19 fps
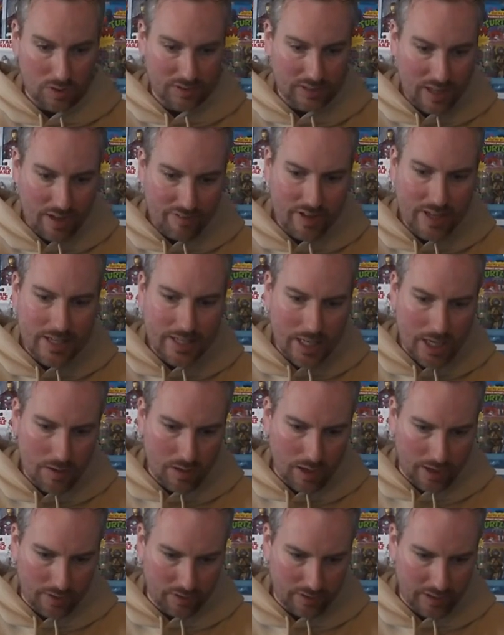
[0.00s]
I definitely
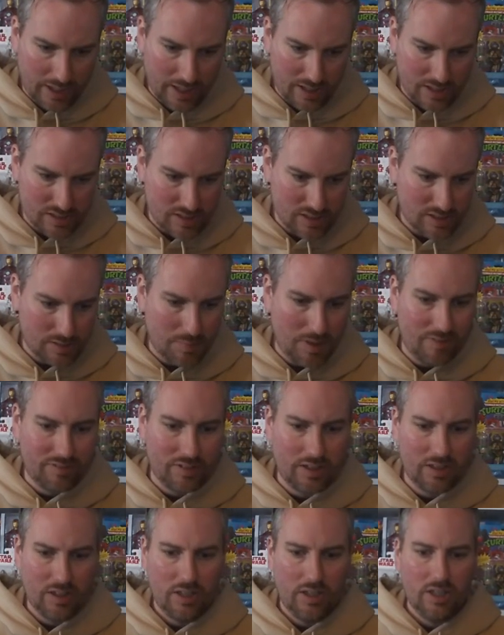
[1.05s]
keep going on there because there's some
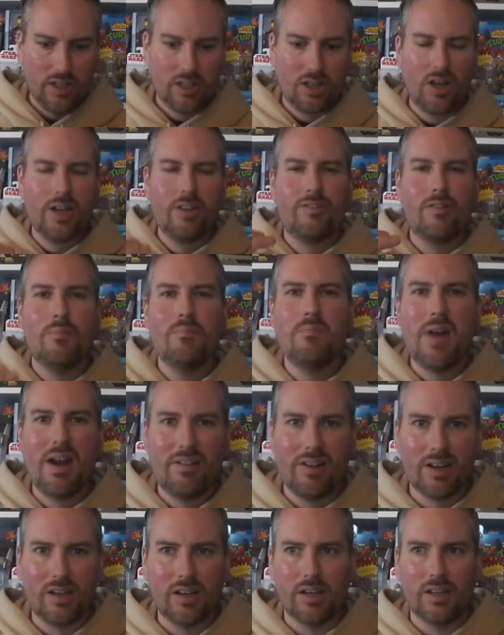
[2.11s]
other kind of
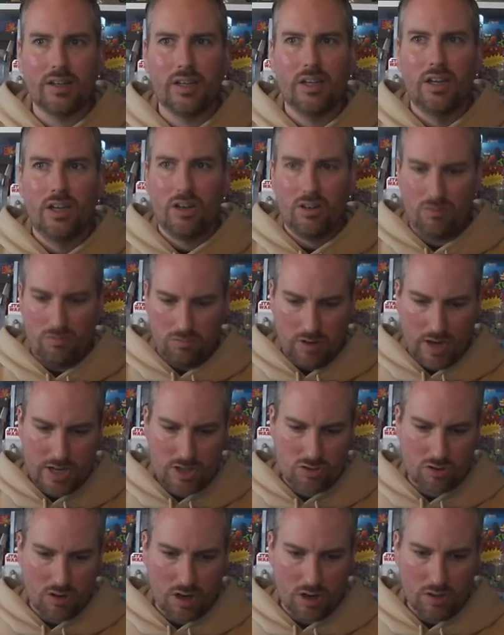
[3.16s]
American
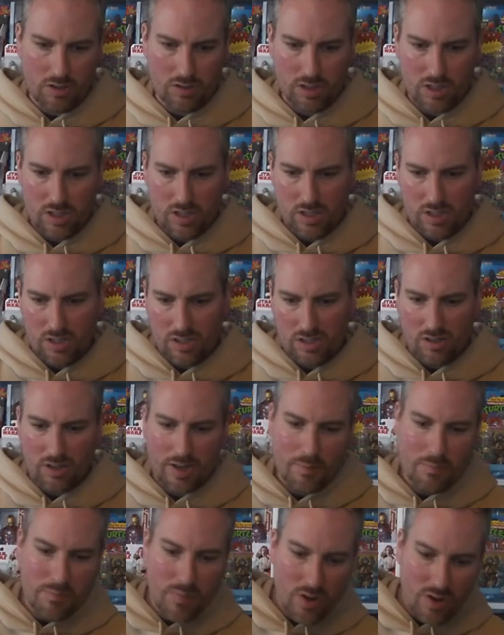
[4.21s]
retro
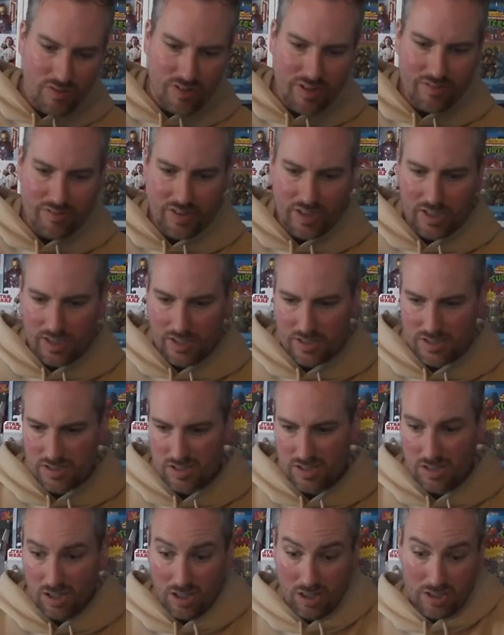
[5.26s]
kind of movie
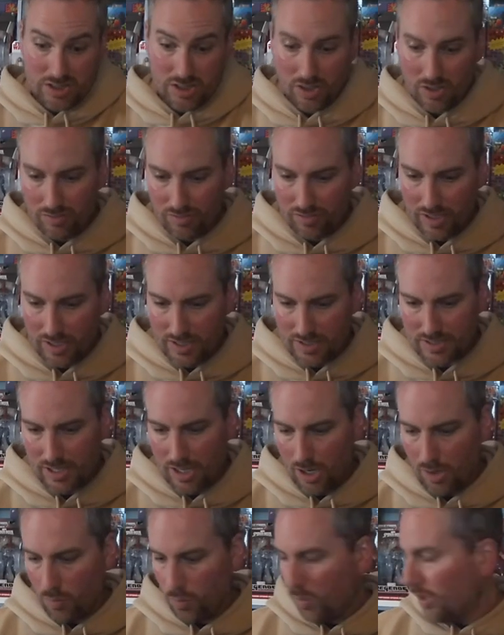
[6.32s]
figures, cartoon figures that
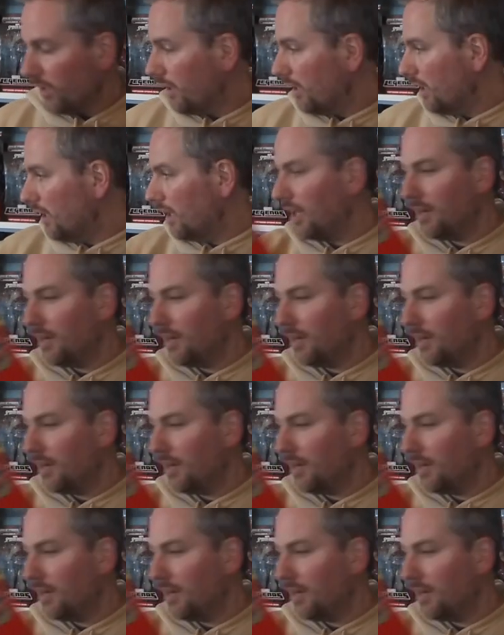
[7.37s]
I want.